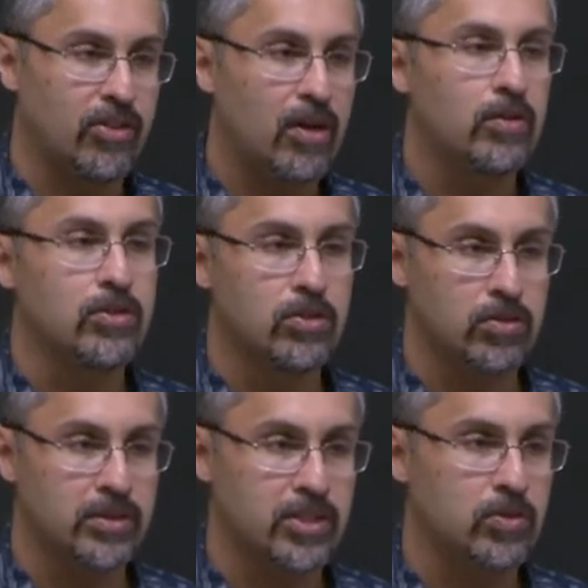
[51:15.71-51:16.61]
How
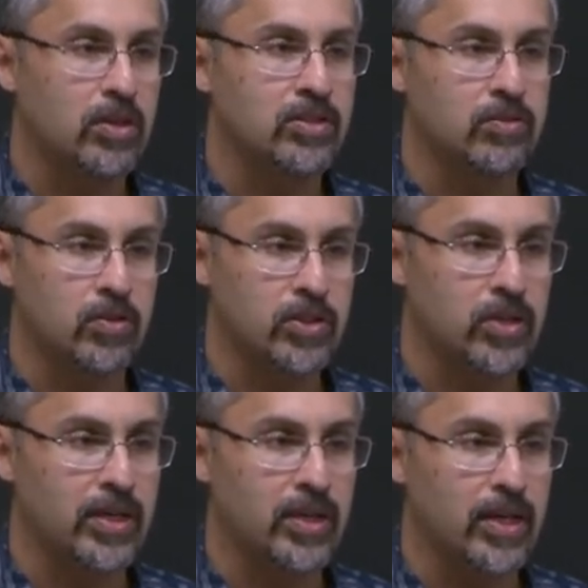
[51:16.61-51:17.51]
unusual is this relative to our
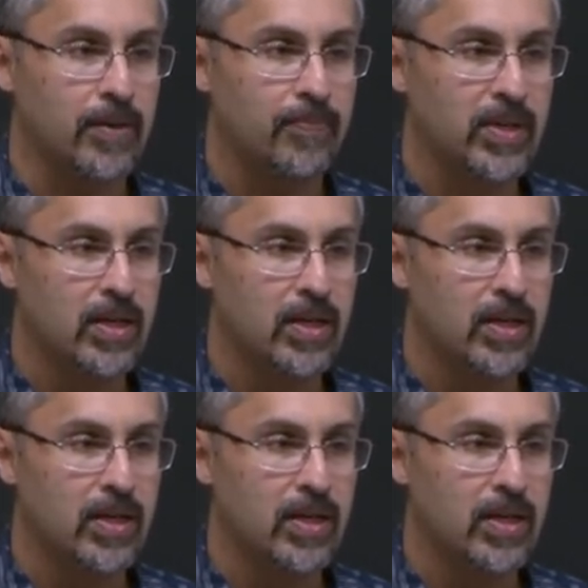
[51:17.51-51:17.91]
training data?